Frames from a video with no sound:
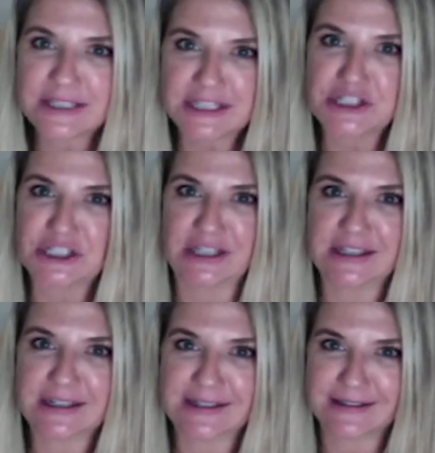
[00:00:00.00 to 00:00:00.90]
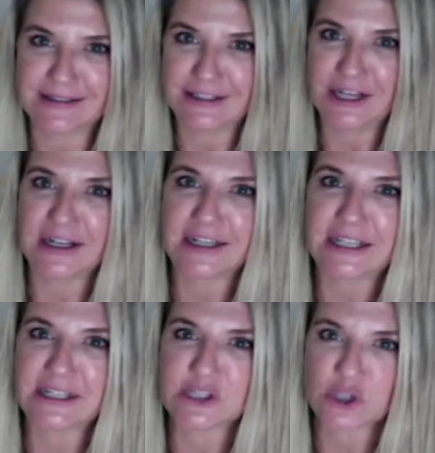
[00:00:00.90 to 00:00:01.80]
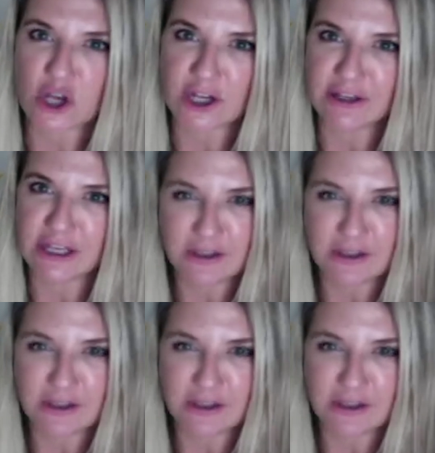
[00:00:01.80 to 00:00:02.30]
teaching that young kids are not,